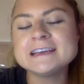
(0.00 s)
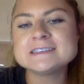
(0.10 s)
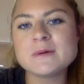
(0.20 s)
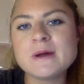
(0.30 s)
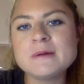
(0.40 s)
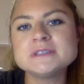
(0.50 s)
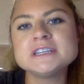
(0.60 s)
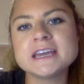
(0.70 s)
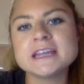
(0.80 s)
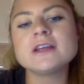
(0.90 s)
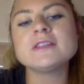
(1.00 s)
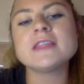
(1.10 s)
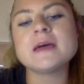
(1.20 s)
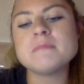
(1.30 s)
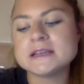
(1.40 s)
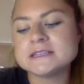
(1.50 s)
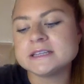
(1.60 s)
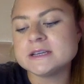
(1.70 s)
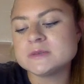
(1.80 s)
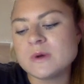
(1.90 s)
So I would check in on them
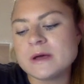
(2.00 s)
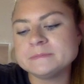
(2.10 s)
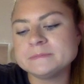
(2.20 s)
mentally as well.